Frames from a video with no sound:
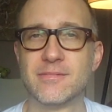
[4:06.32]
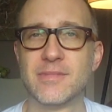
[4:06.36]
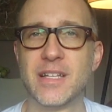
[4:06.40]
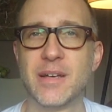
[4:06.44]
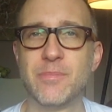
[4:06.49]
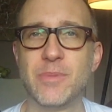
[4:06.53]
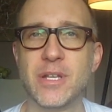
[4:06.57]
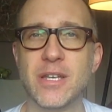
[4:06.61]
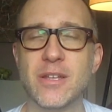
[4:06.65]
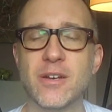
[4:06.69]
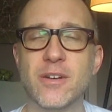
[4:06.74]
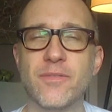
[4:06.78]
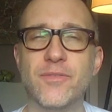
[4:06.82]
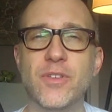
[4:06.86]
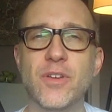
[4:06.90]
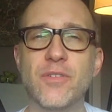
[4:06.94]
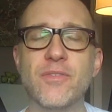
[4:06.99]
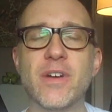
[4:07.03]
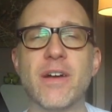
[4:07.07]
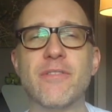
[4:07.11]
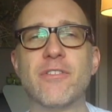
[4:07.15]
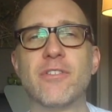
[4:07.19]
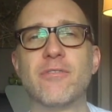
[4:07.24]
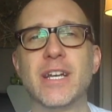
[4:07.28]
Let me know if
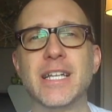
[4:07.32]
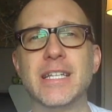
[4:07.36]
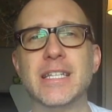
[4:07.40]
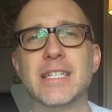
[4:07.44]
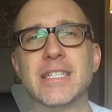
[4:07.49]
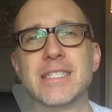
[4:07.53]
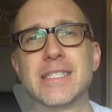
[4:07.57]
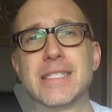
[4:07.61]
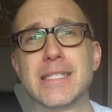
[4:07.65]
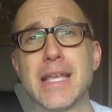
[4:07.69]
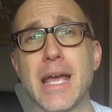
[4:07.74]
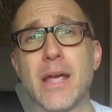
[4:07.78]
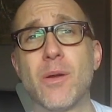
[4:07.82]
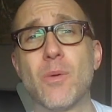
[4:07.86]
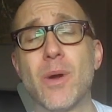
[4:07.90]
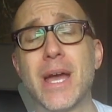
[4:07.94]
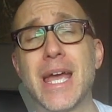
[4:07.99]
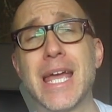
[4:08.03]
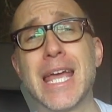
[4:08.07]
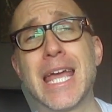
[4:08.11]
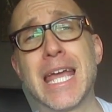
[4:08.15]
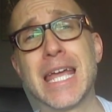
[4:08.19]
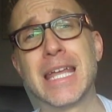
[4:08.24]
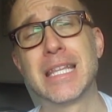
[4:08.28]
you've ever ridden a
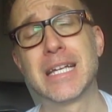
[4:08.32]
Segway